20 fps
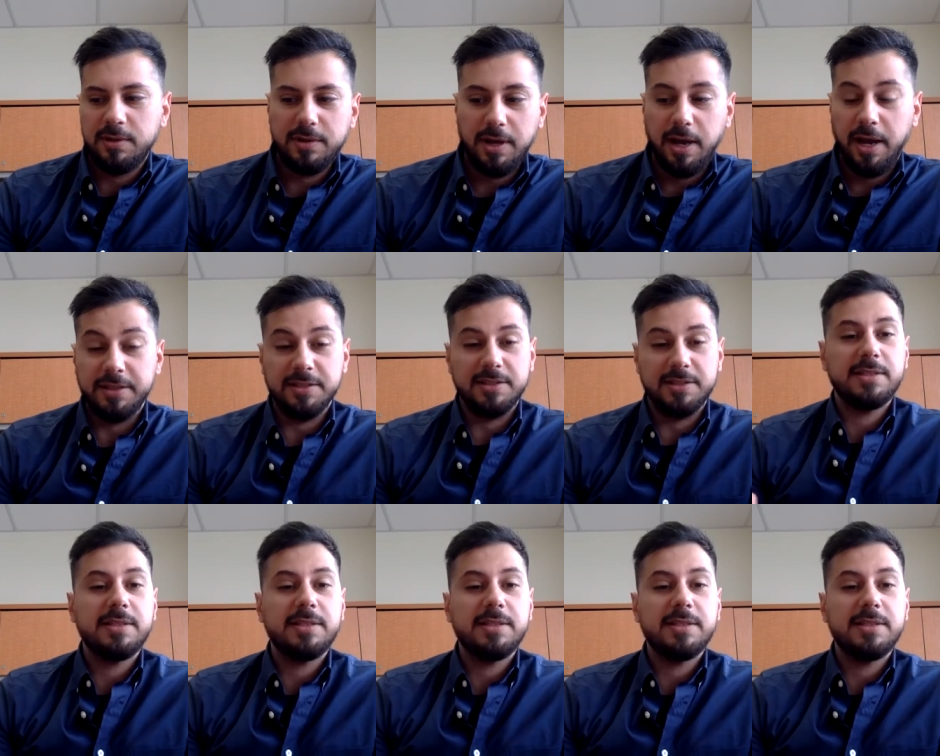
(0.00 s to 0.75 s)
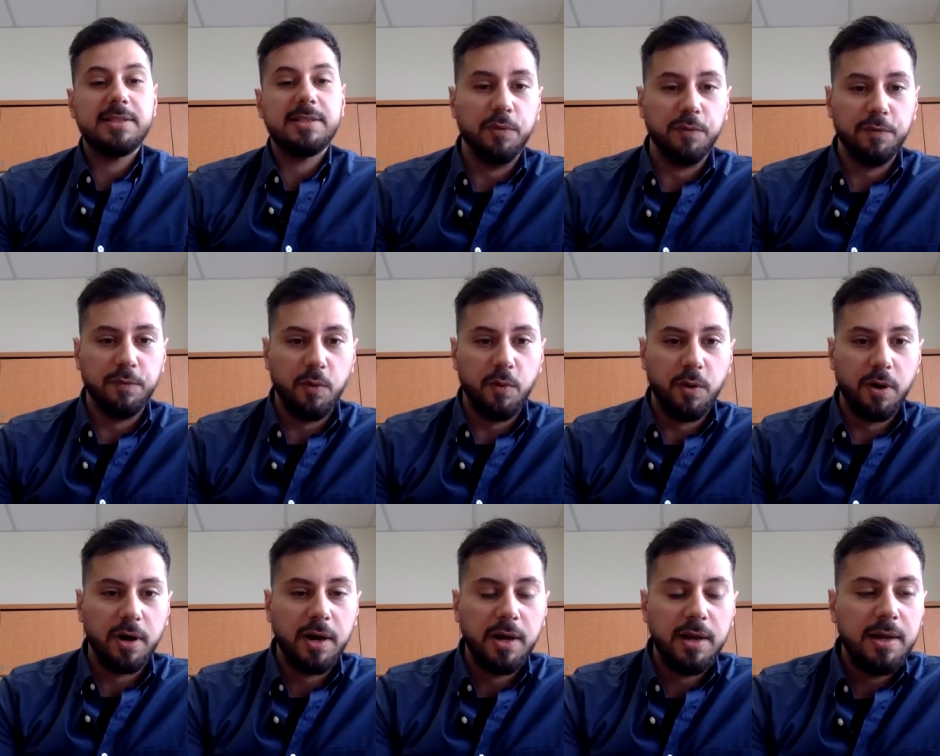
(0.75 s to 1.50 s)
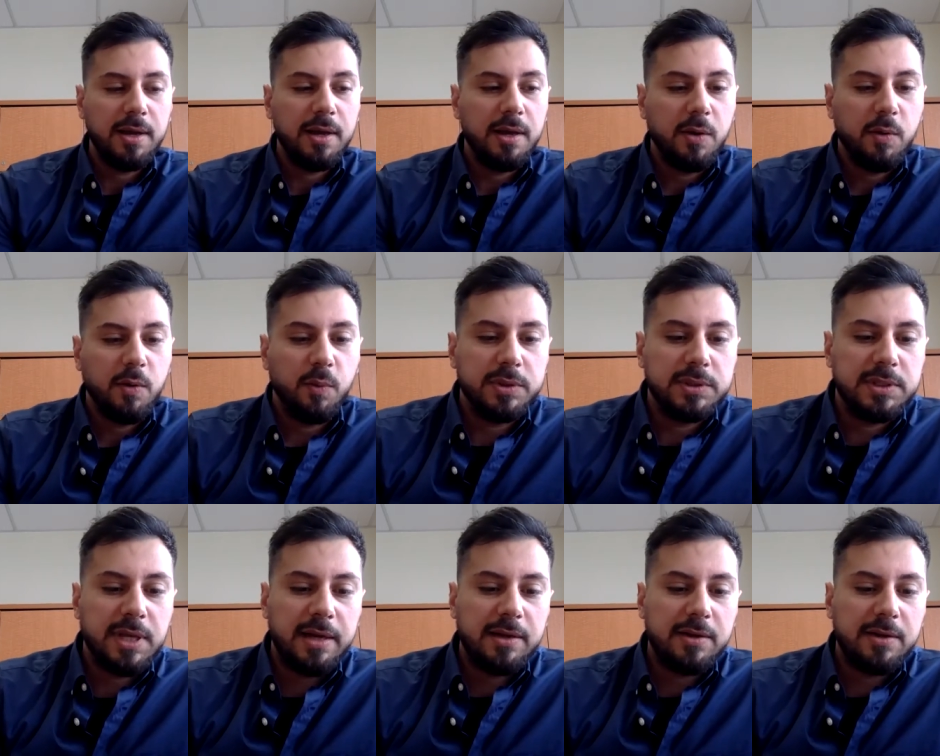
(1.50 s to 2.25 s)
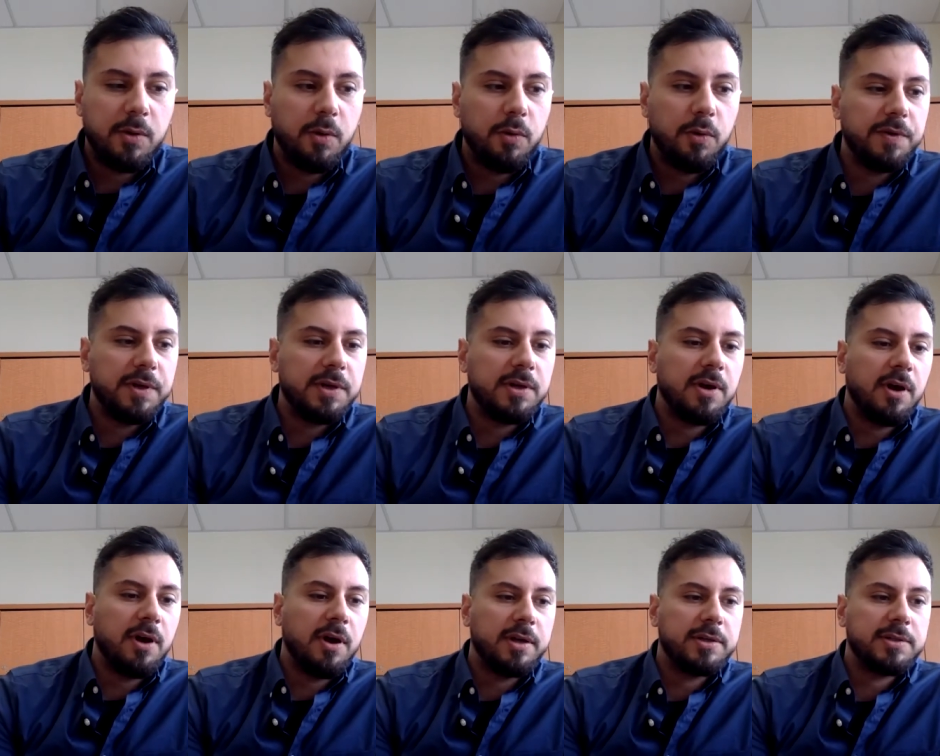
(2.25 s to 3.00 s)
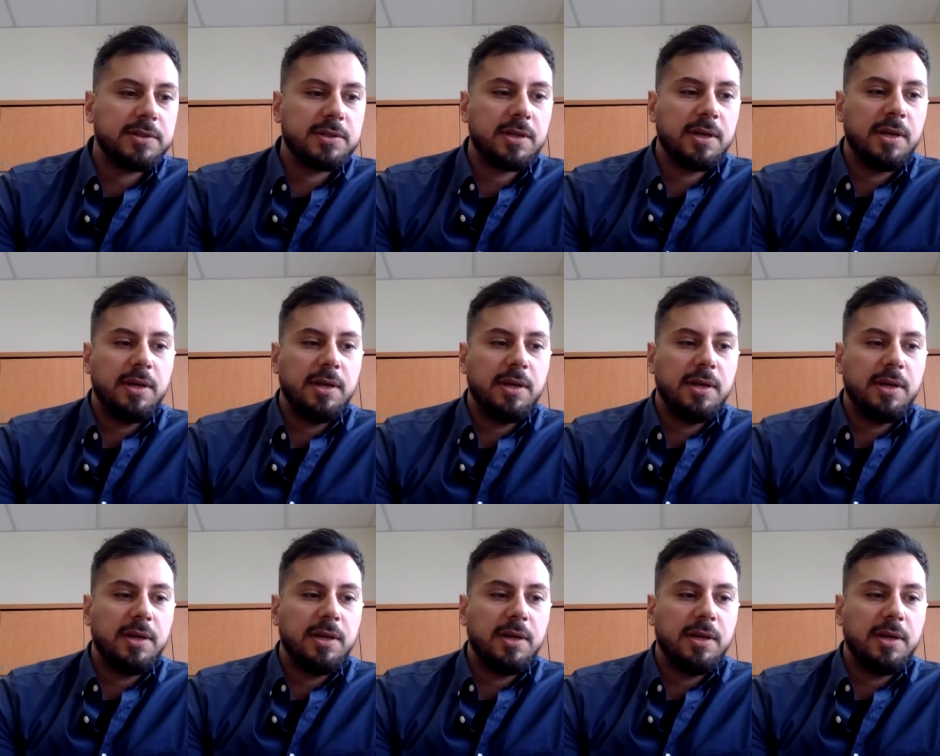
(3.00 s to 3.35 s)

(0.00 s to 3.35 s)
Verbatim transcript: unseen before was that covid caused